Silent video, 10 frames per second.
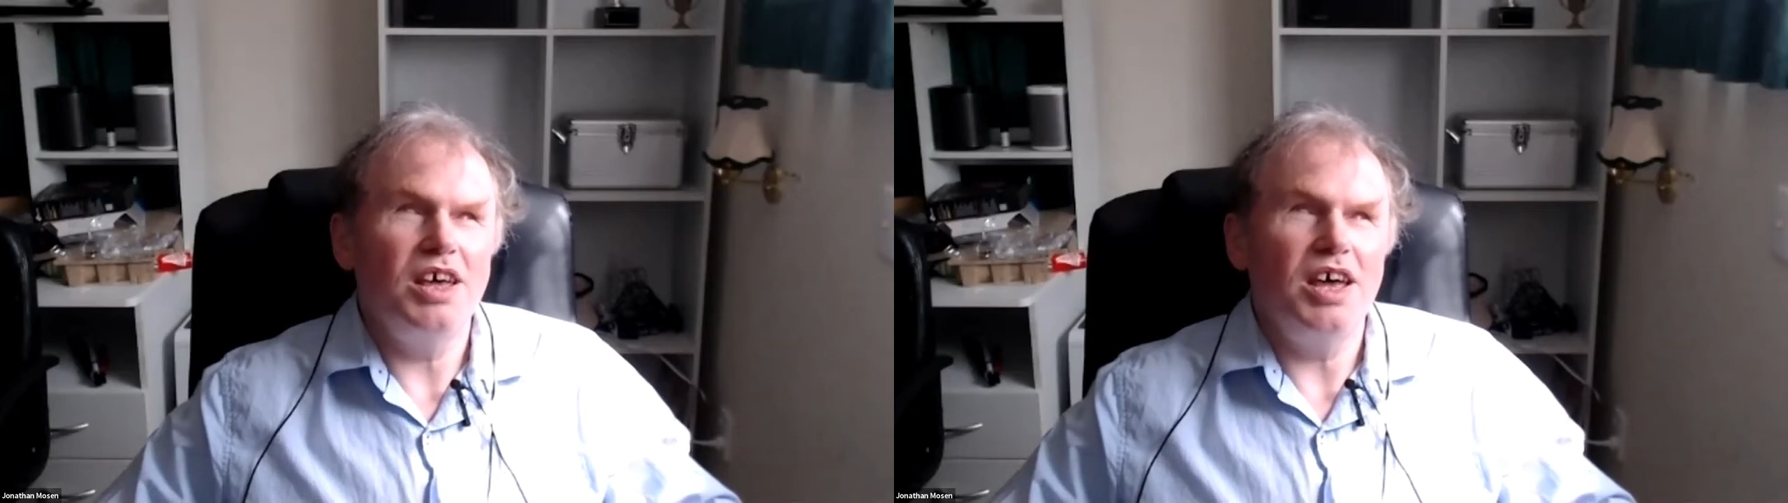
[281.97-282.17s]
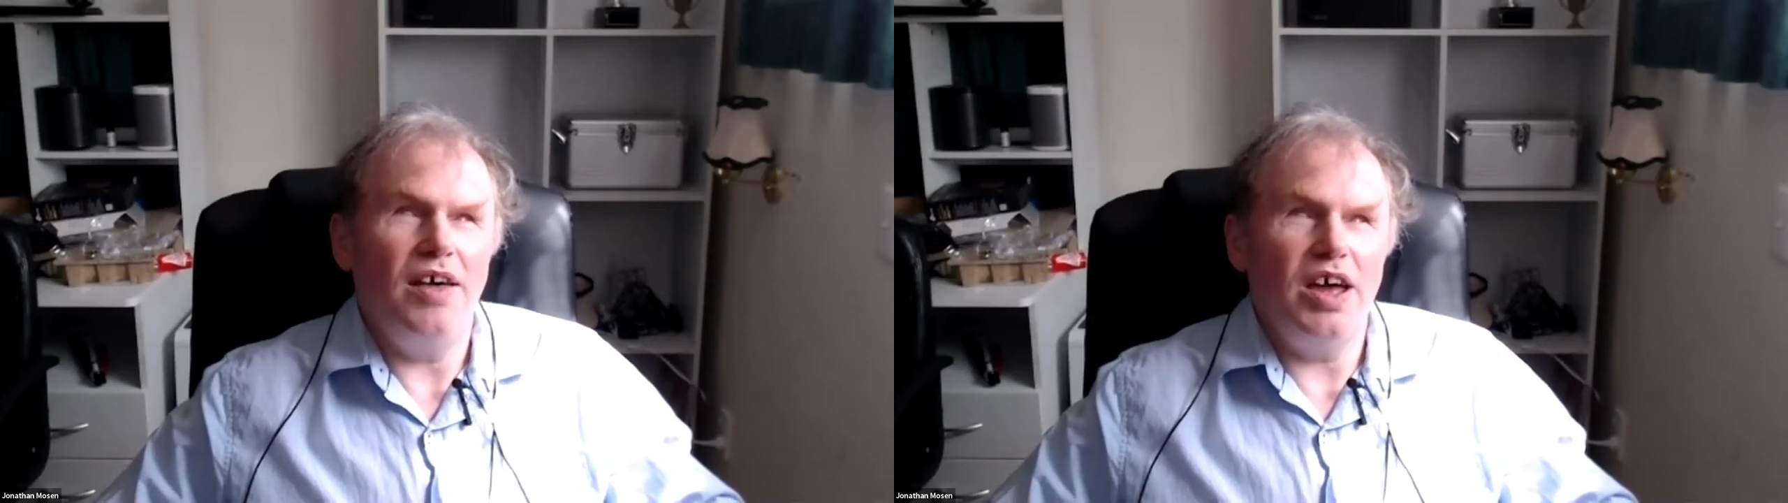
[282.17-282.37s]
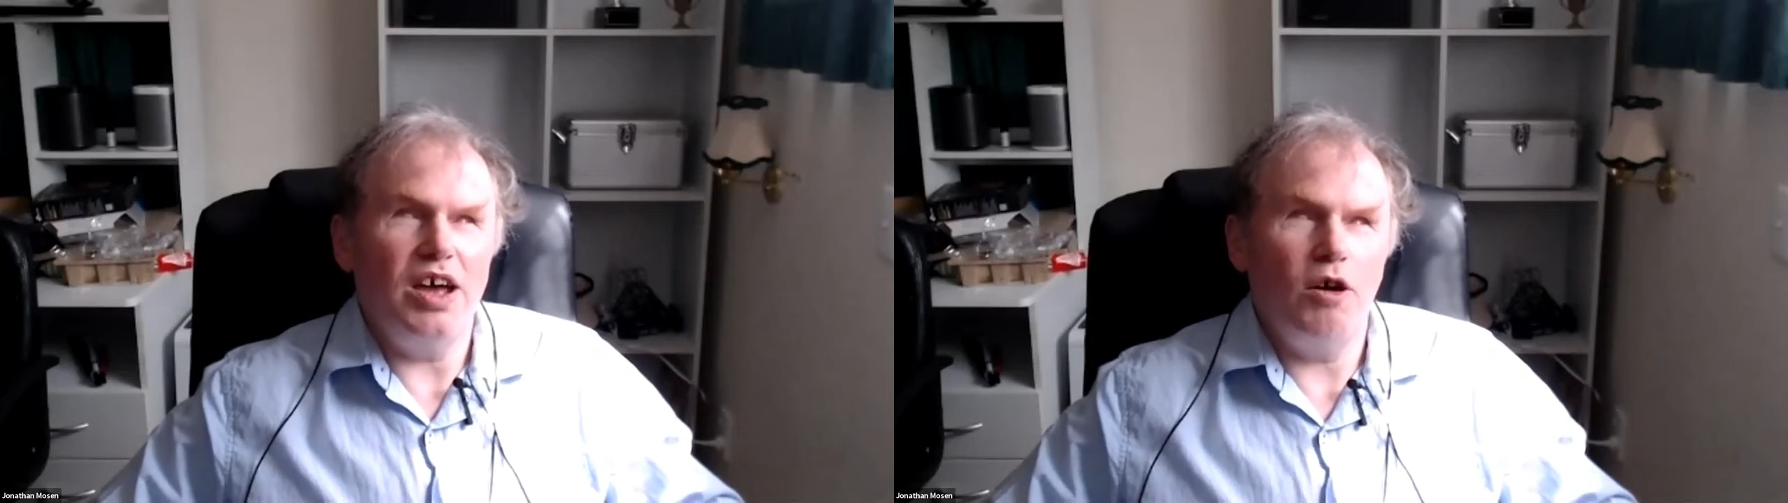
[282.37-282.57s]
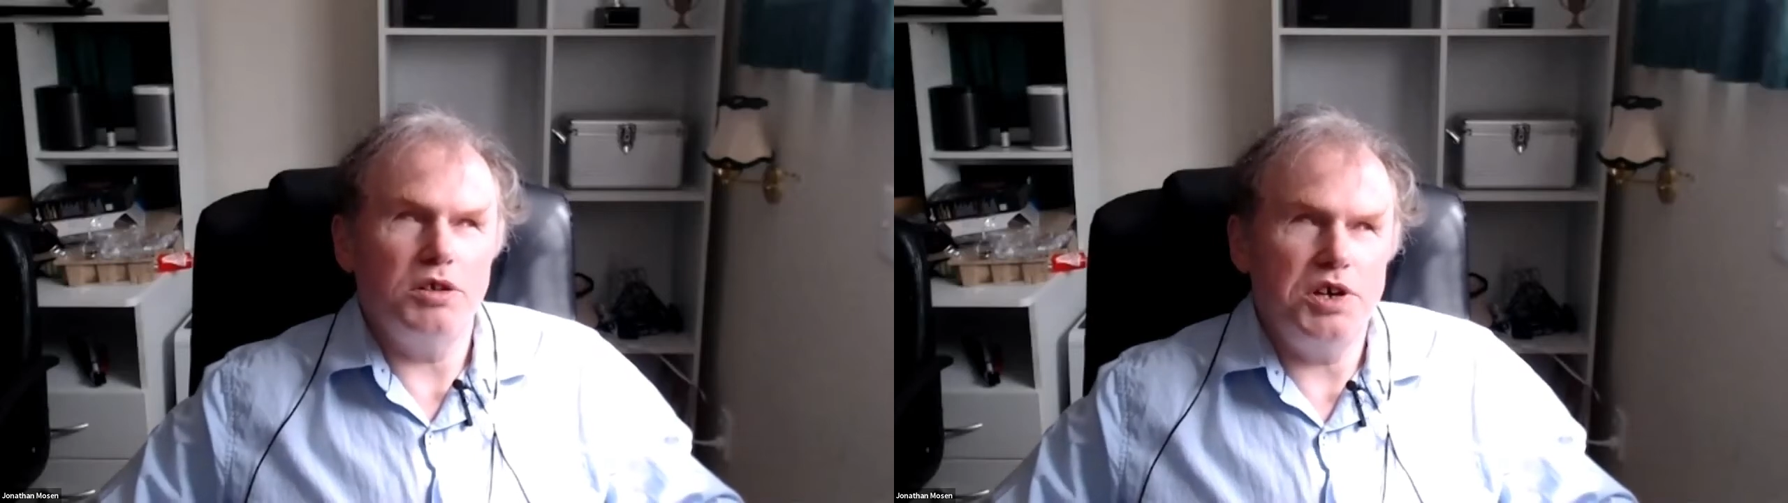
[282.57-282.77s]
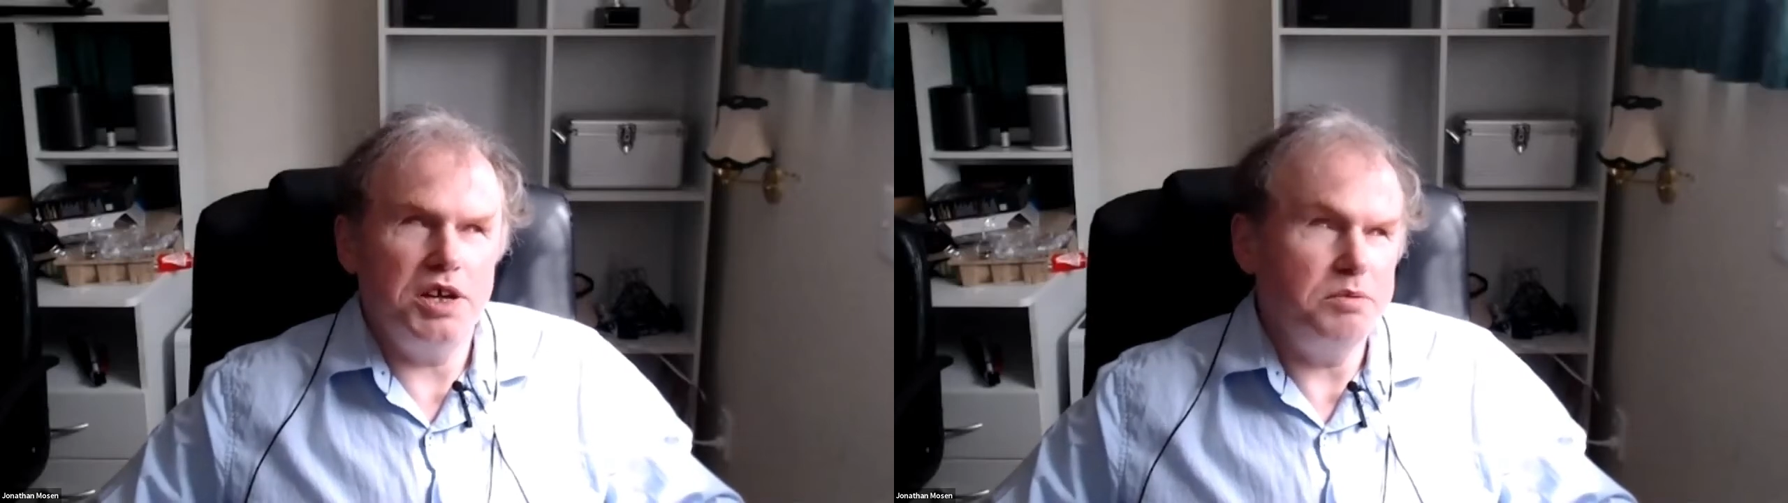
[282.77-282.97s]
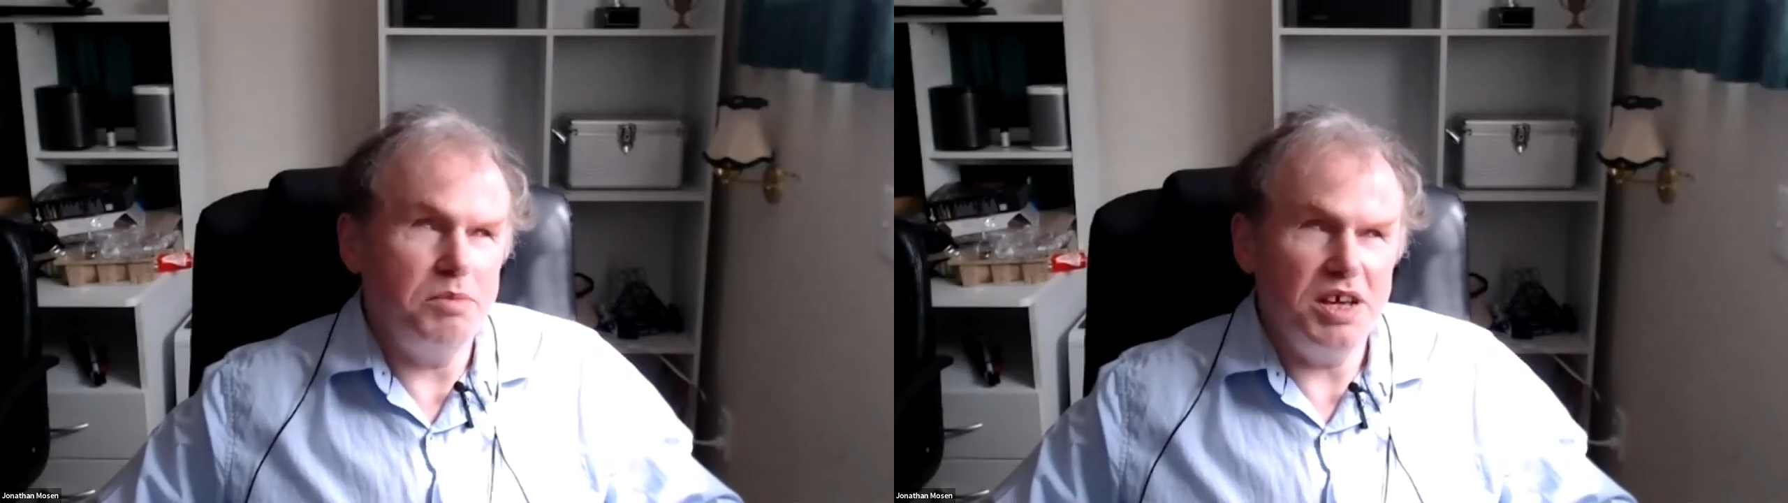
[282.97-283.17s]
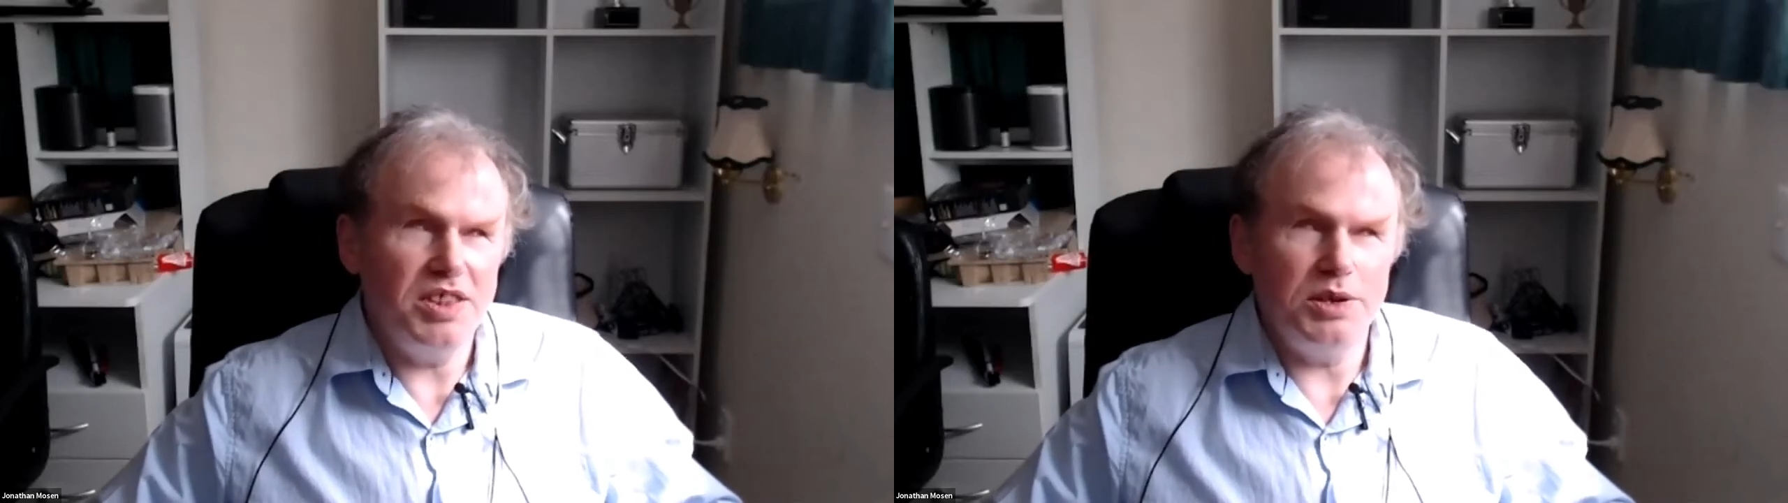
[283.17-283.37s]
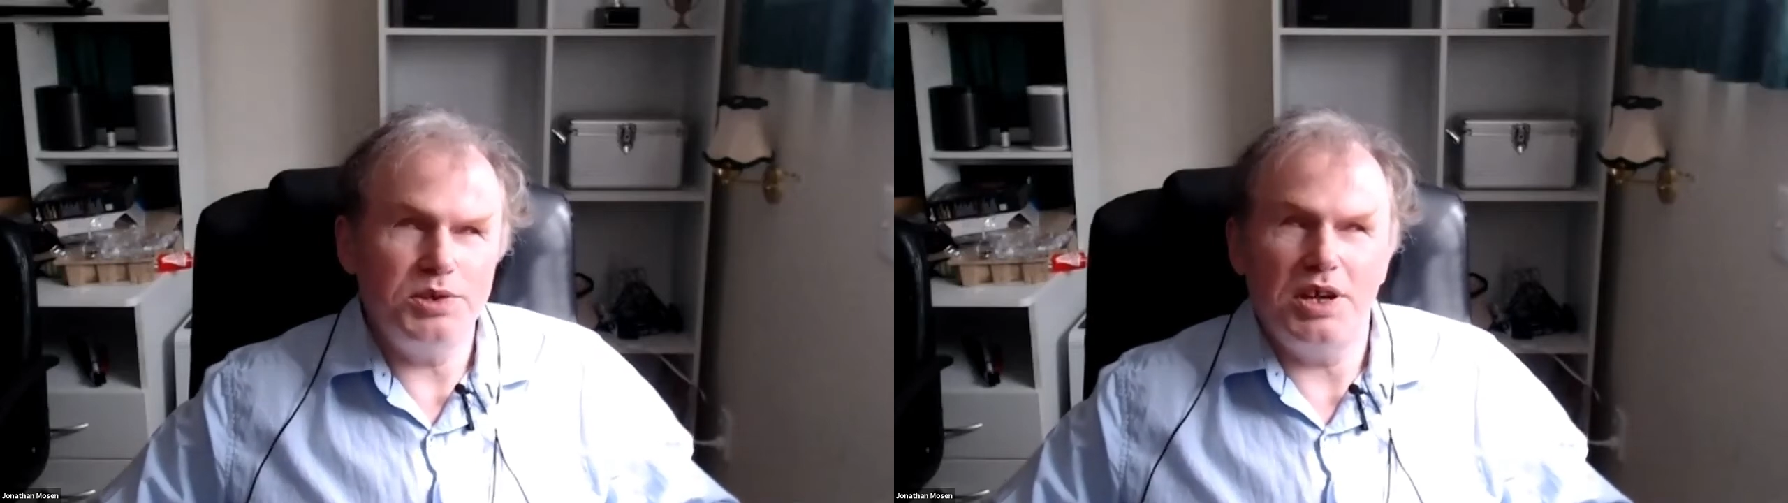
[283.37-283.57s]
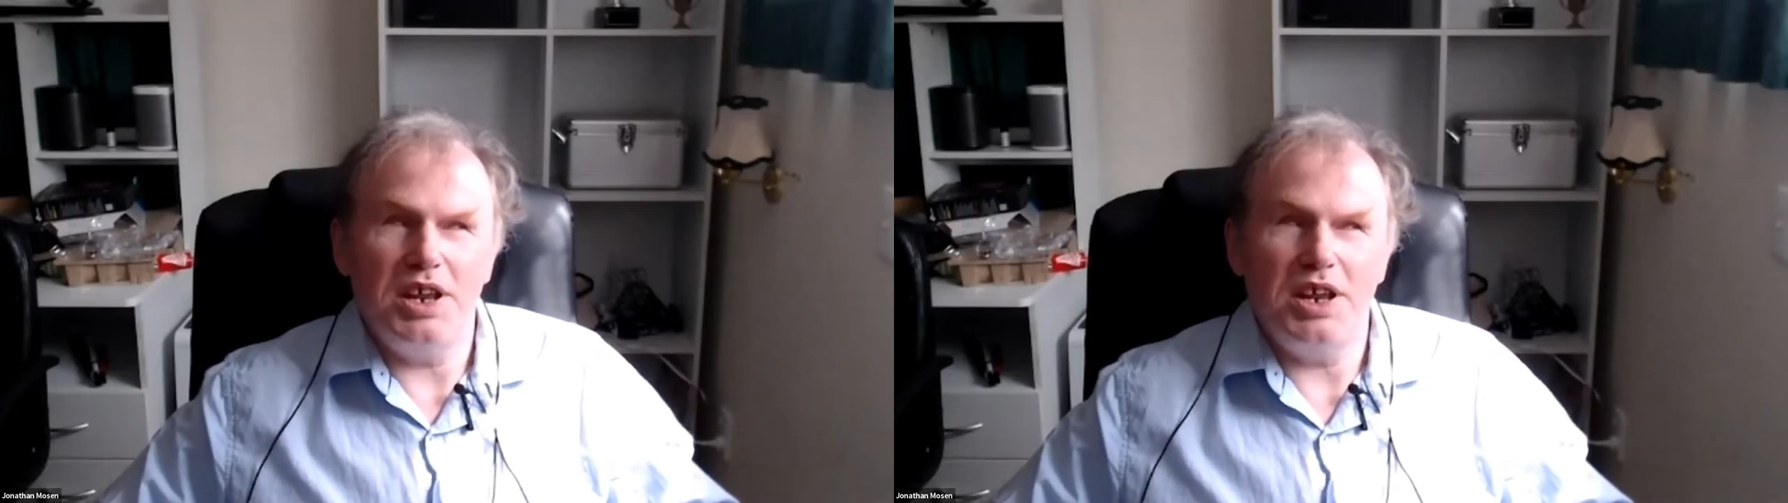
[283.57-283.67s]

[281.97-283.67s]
And they contacted me and they said,